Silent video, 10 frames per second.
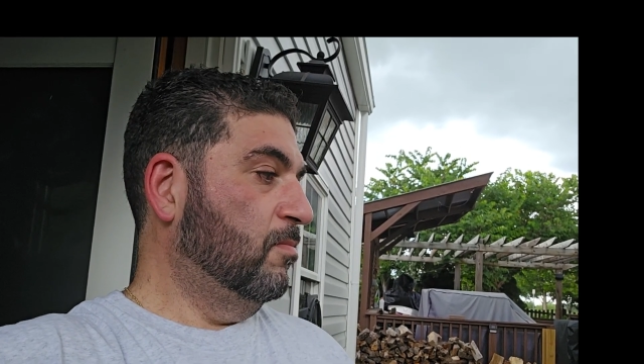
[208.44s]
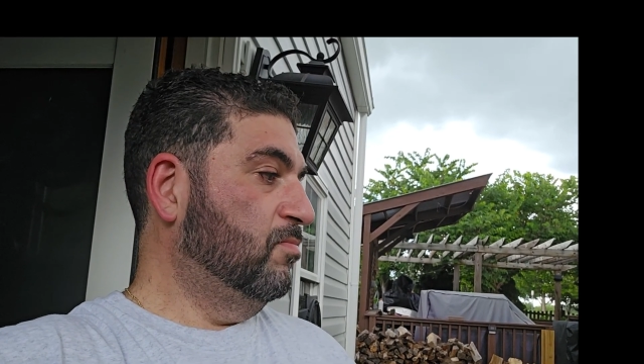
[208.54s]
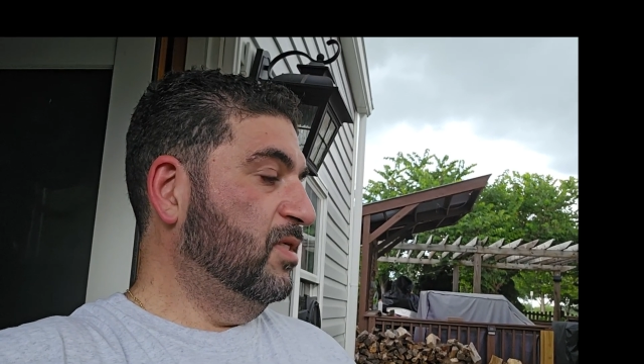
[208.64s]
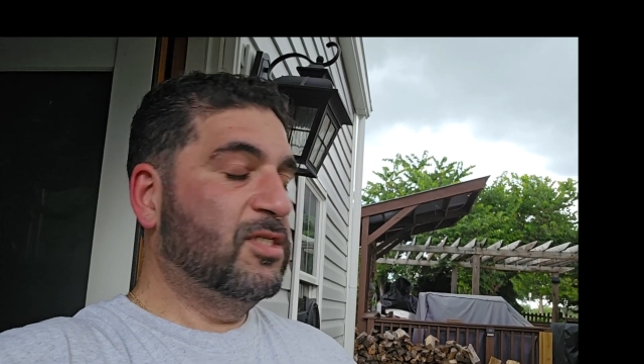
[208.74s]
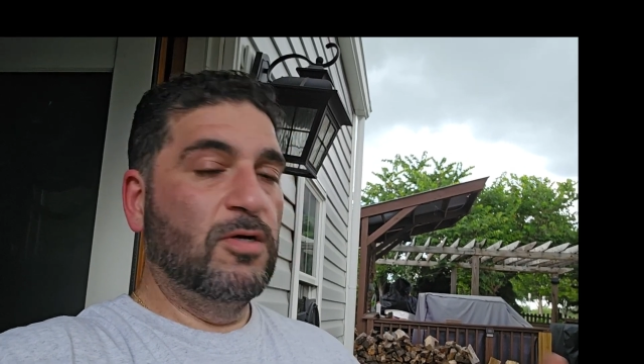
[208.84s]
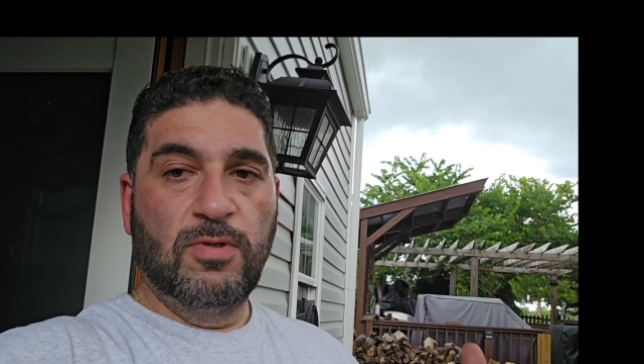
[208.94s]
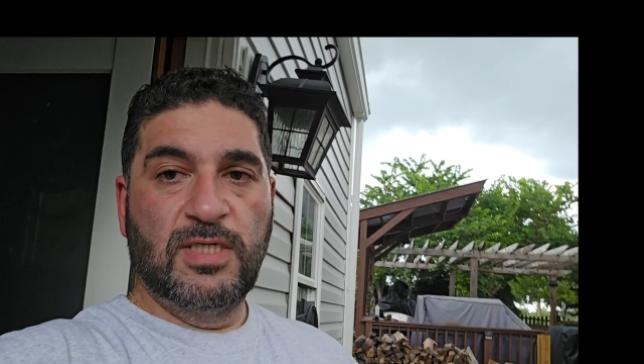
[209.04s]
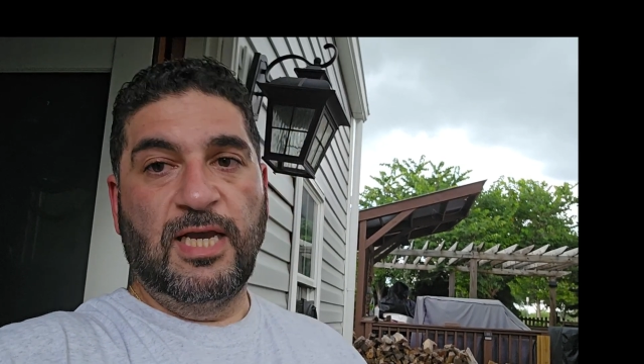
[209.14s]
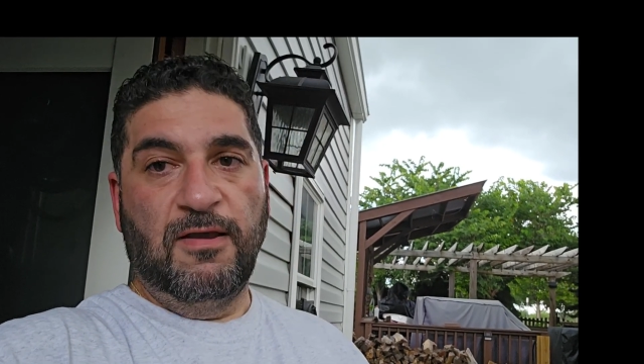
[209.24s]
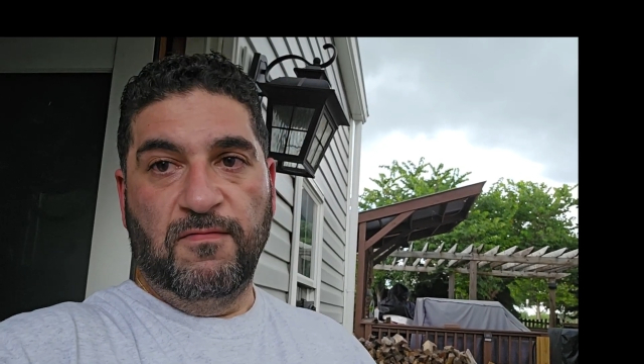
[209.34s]
Be somewhere
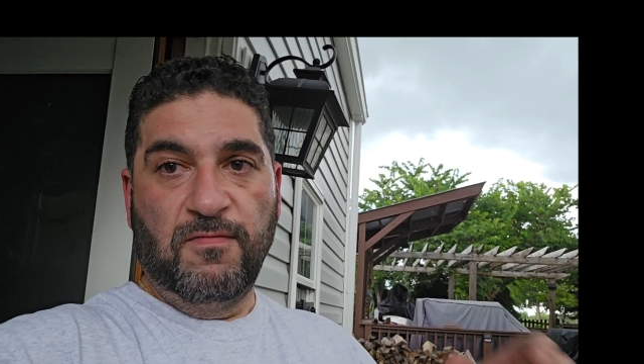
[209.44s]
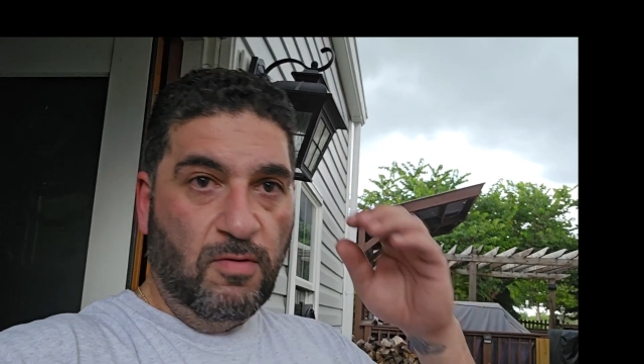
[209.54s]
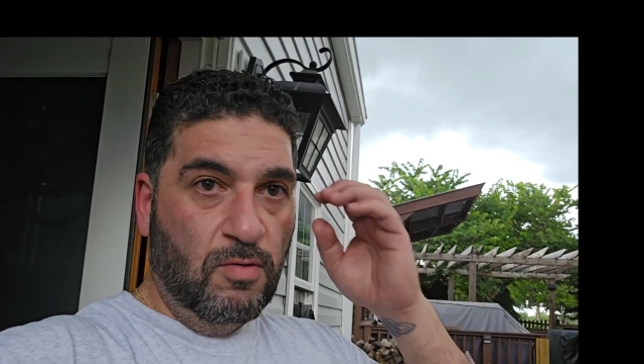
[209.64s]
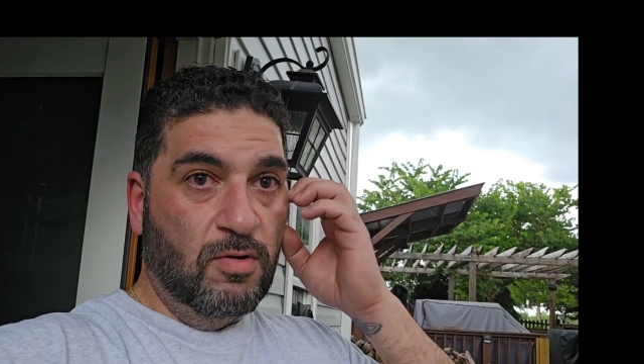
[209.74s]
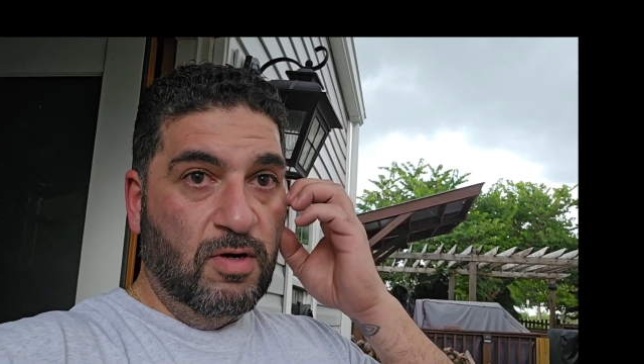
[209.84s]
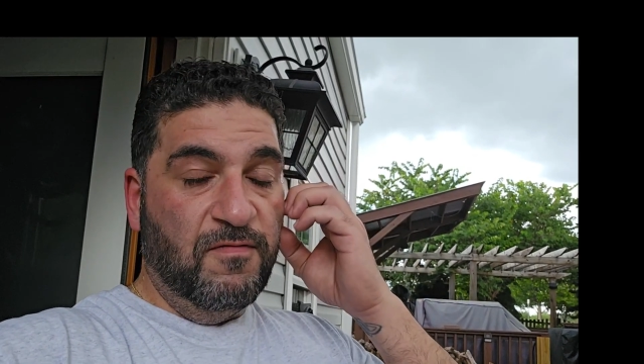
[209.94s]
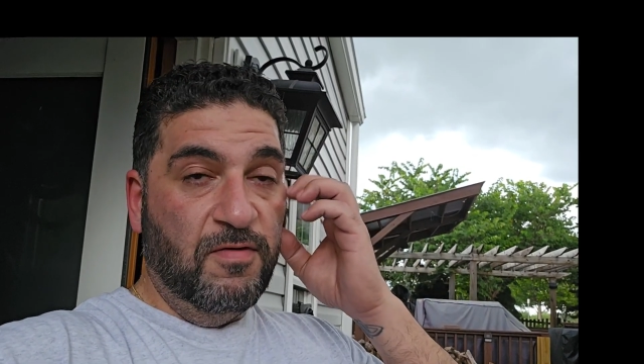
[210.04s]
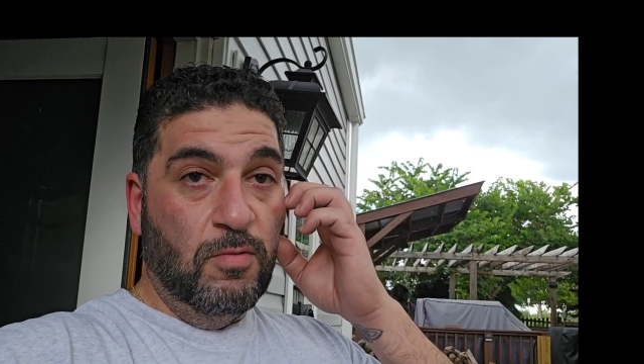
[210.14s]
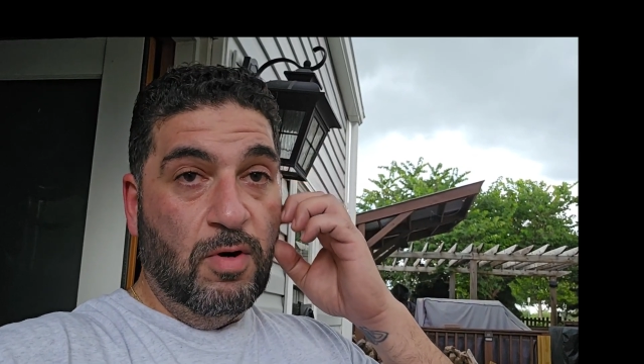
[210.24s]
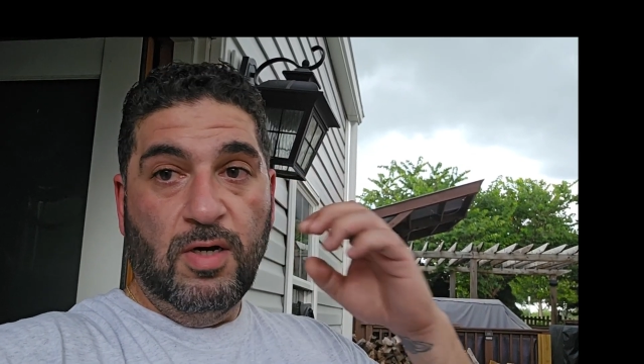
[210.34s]
safe, or if you
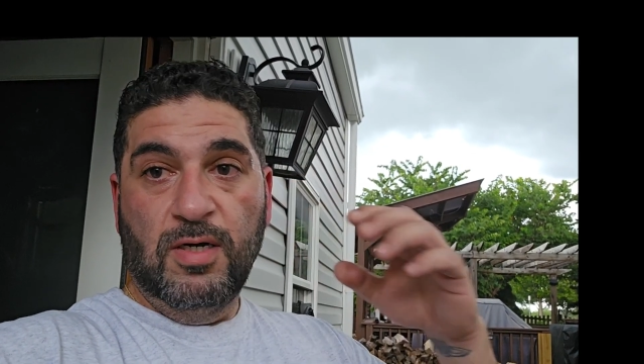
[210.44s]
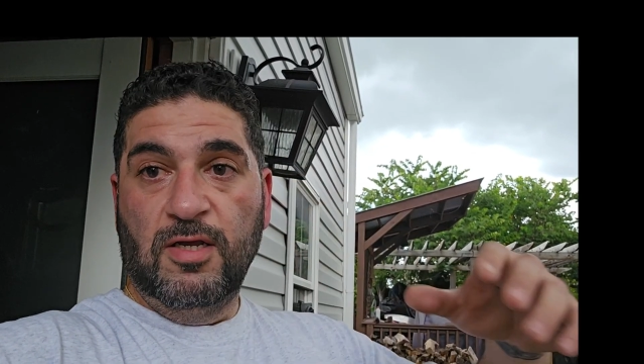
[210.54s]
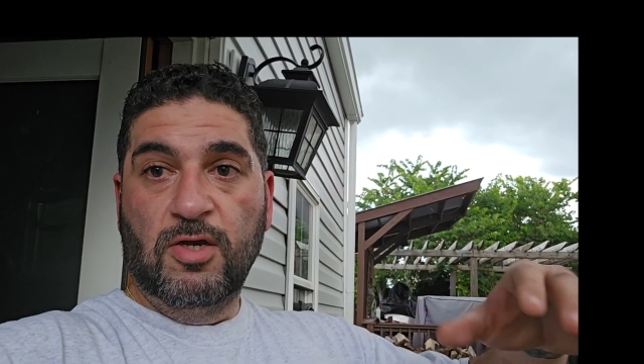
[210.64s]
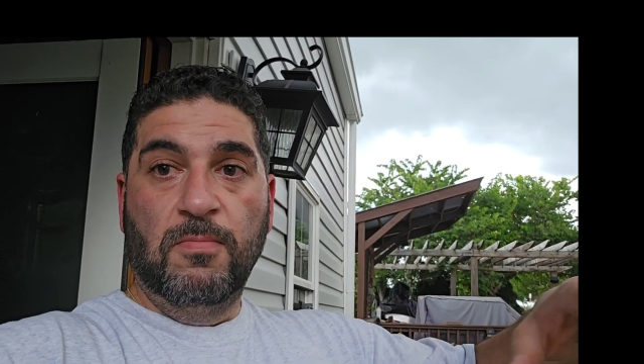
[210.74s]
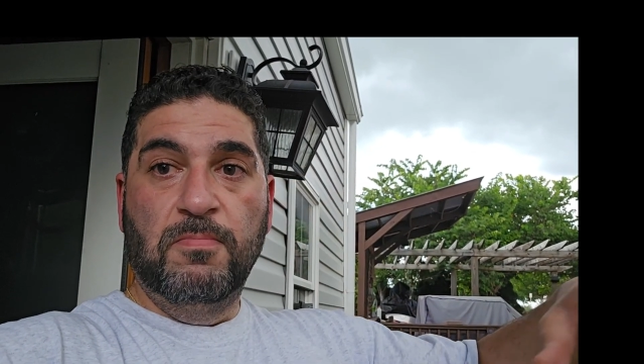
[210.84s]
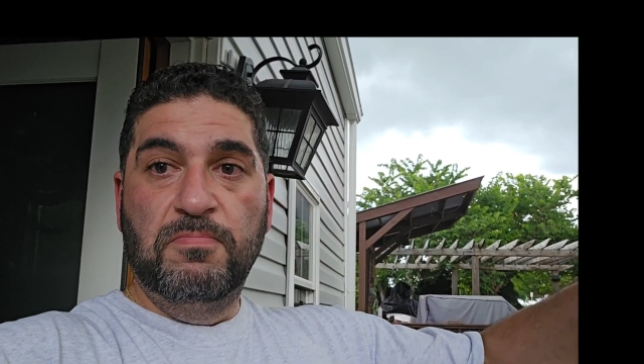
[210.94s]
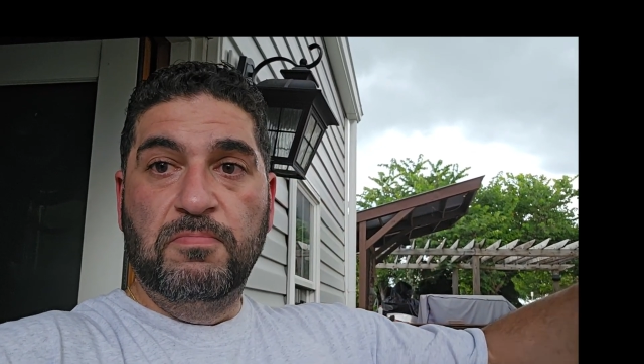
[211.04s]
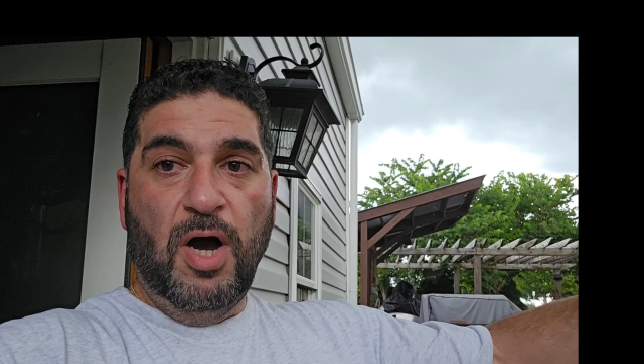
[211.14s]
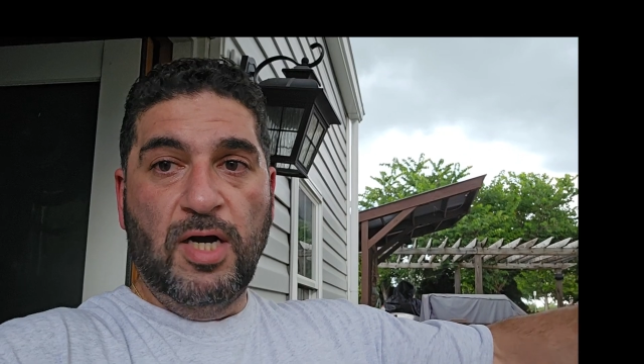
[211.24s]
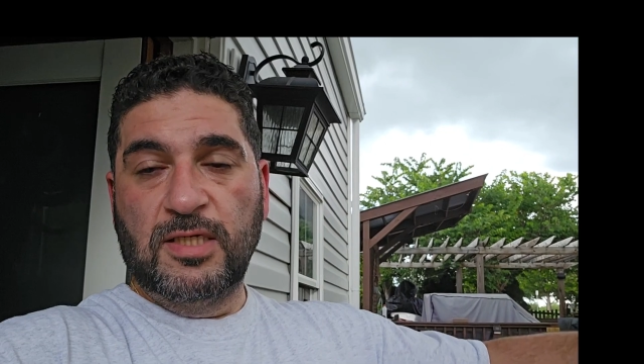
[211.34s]
want, you could
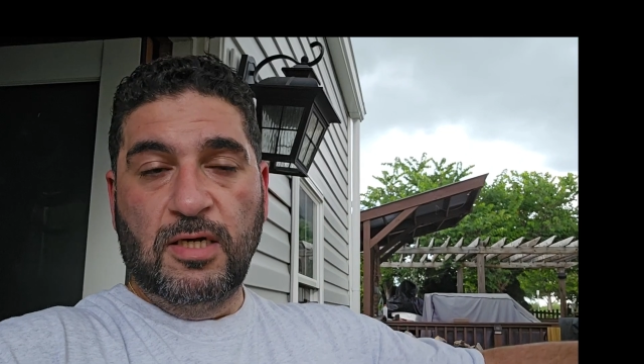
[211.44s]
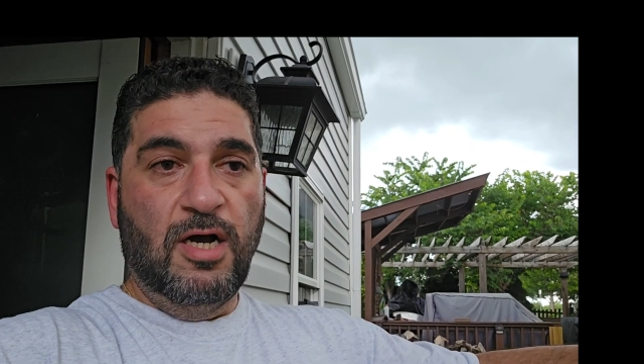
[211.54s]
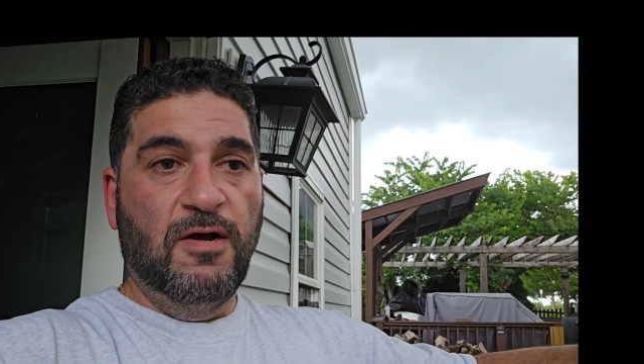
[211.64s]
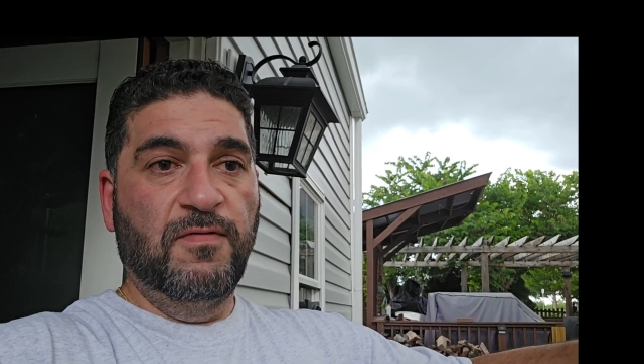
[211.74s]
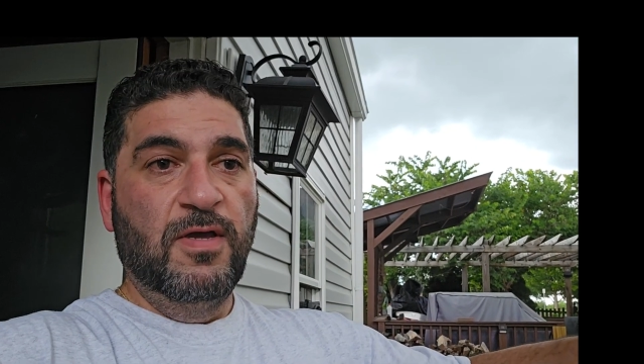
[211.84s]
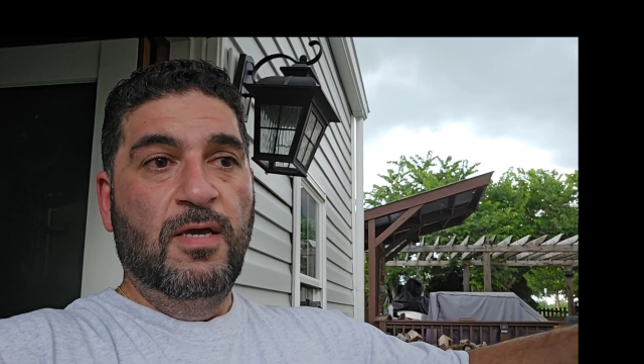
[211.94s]
box it off.